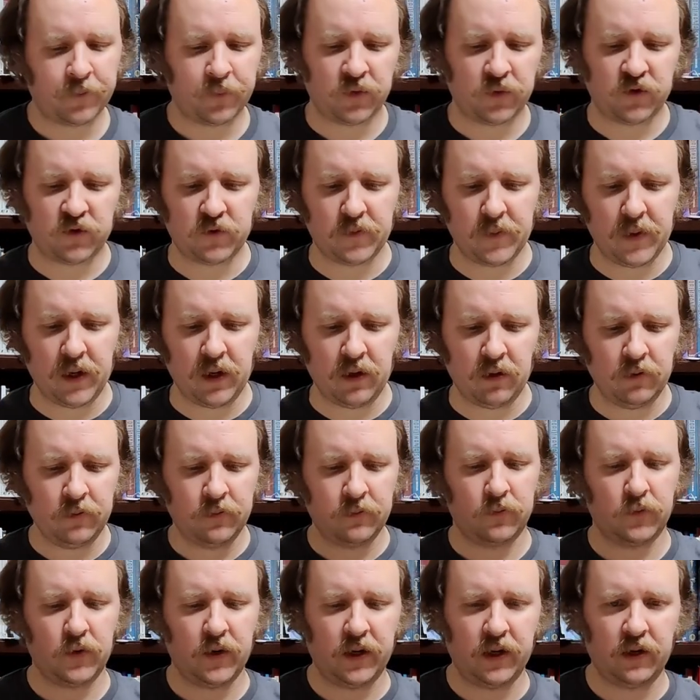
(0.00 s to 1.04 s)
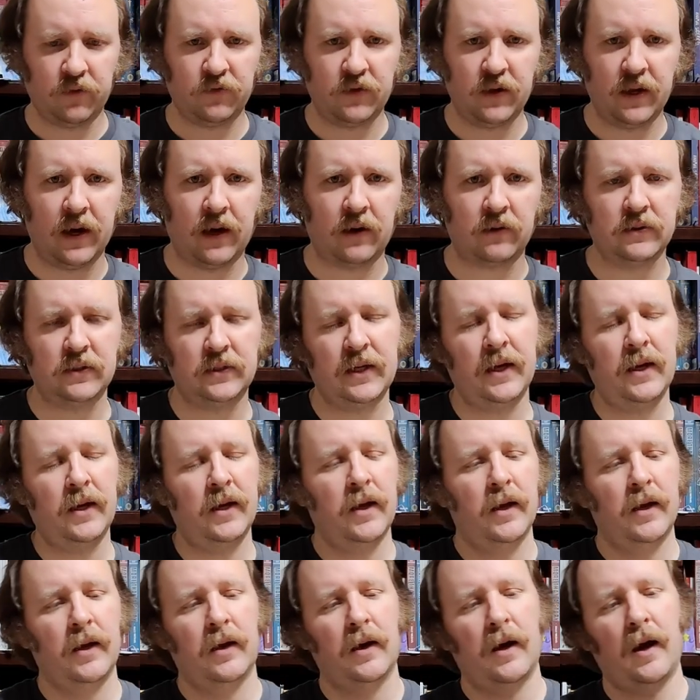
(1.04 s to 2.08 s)
smell right off the outset.
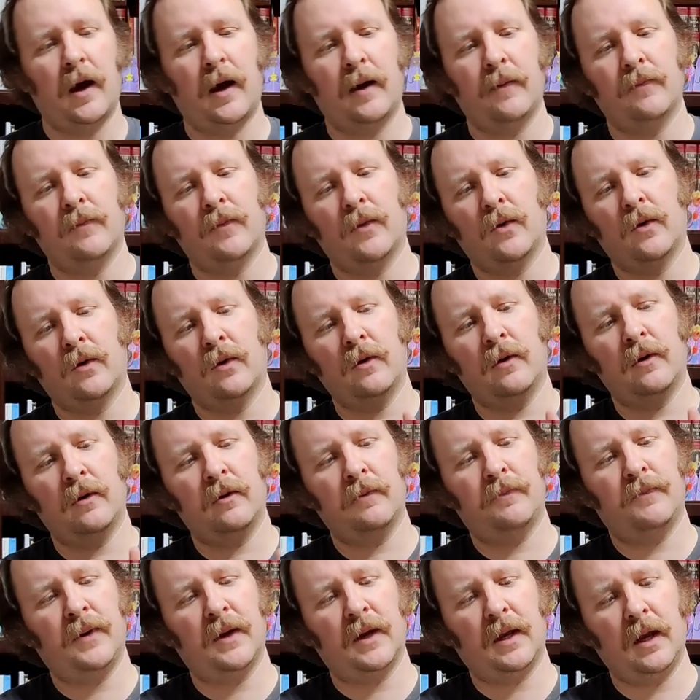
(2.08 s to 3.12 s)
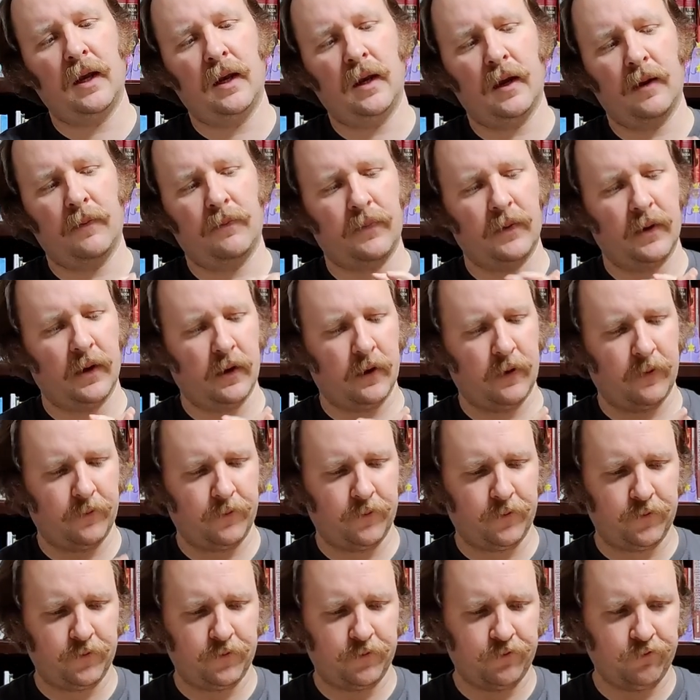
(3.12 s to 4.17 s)
I'm more picking up
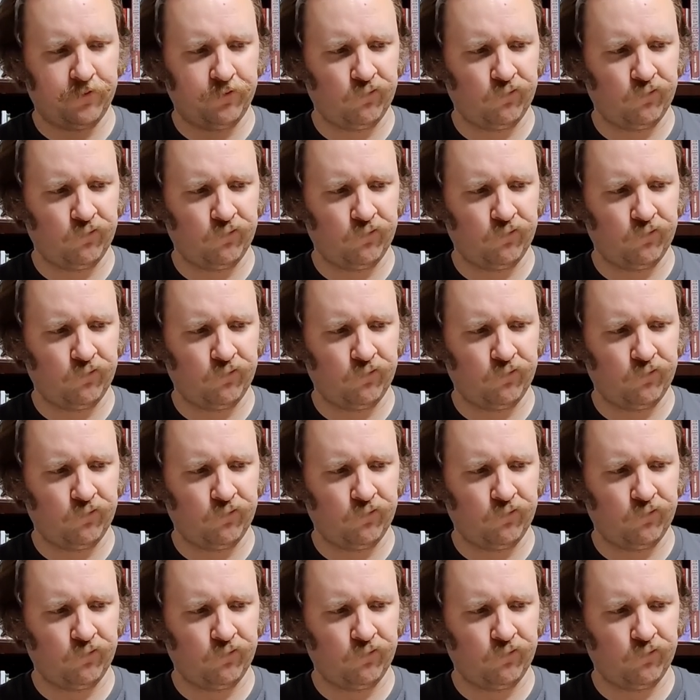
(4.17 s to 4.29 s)
um,